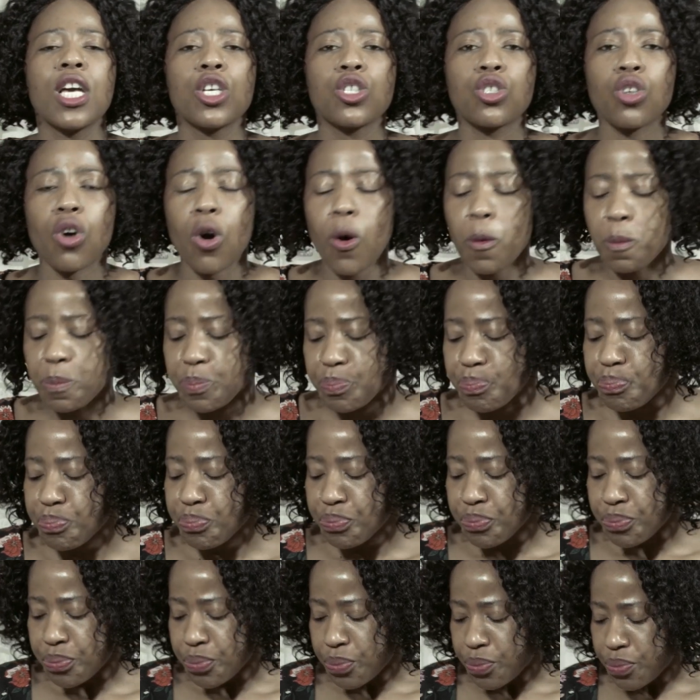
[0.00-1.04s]
So
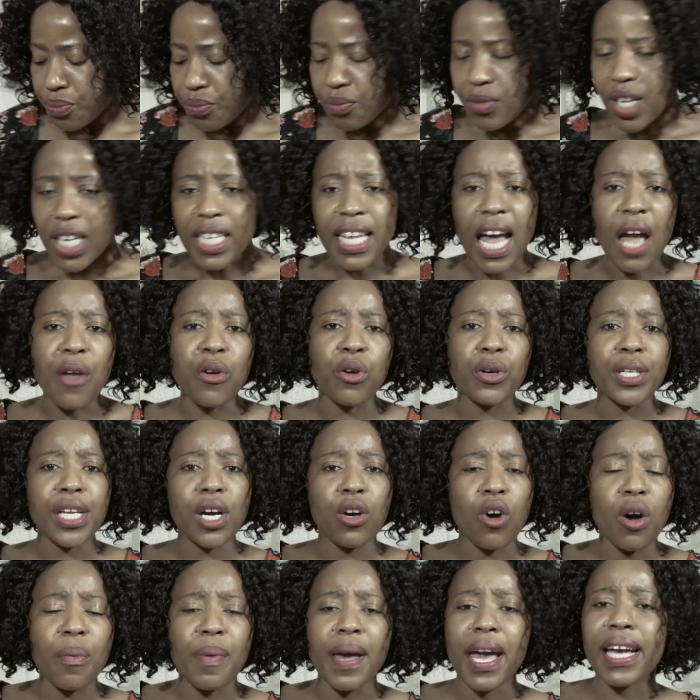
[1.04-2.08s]
now you're
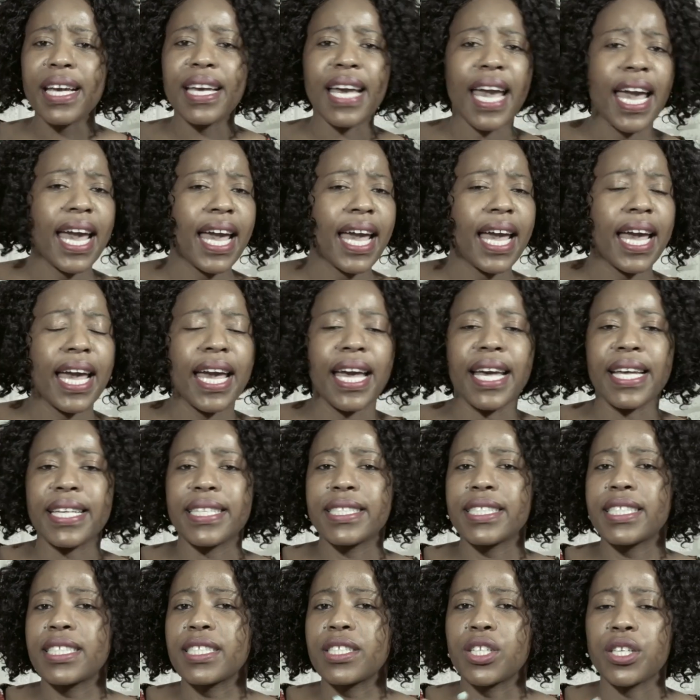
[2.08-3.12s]
gonna go back
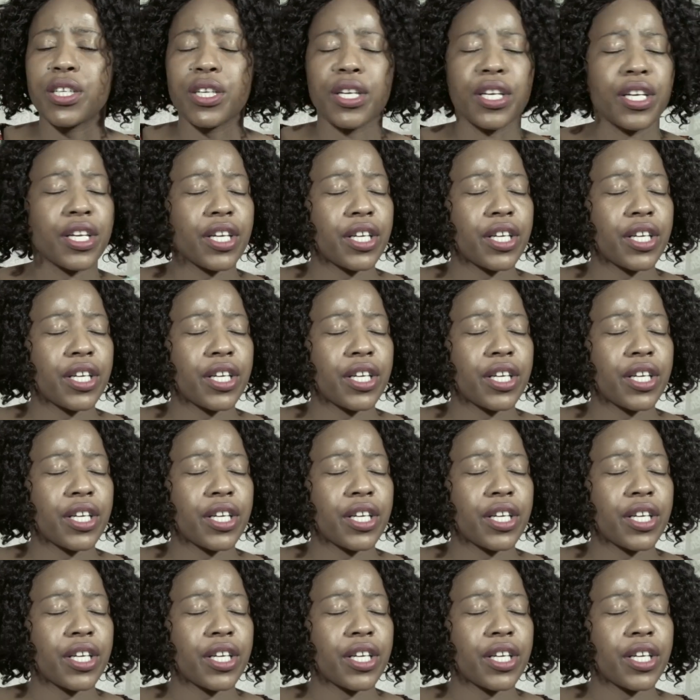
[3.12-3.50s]
and